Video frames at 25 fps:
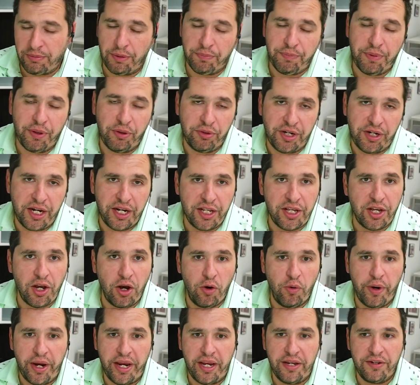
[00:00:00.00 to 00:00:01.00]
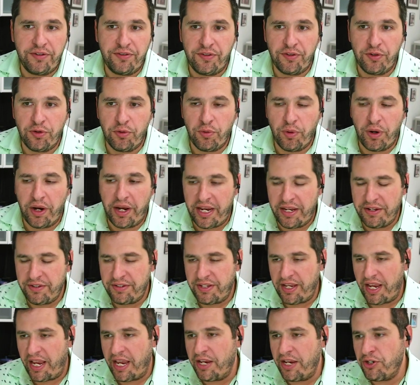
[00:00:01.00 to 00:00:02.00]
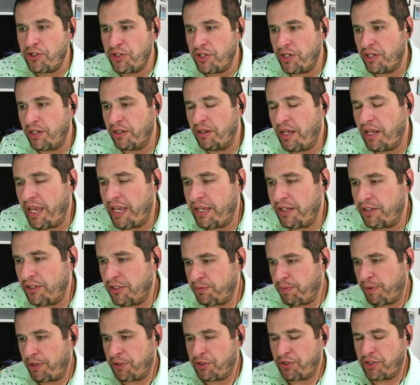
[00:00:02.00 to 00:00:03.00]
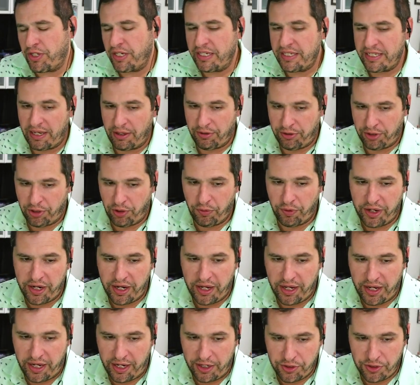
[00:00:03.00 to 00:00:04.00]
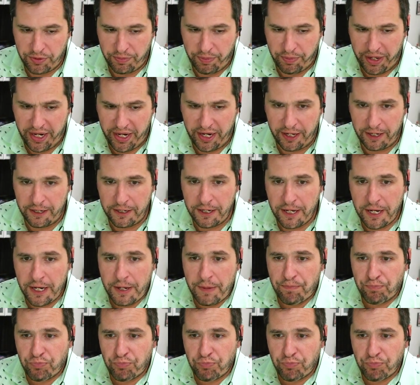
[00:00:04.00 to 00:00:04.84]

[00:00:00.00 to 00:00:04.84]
ability to go into Asia, especially South Korea and Japan.